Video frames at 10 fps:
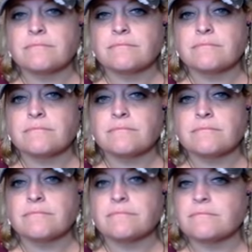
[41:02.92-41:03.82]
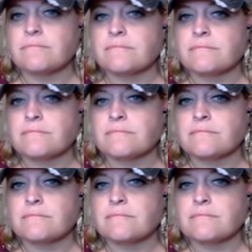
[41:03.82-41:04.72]

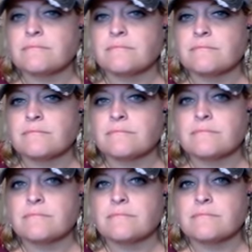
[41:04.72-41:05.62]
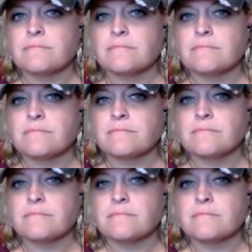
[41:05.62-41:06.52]

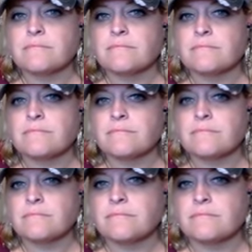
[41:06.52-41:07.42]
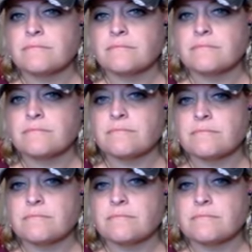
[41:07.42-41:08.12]
This person isn't speaking.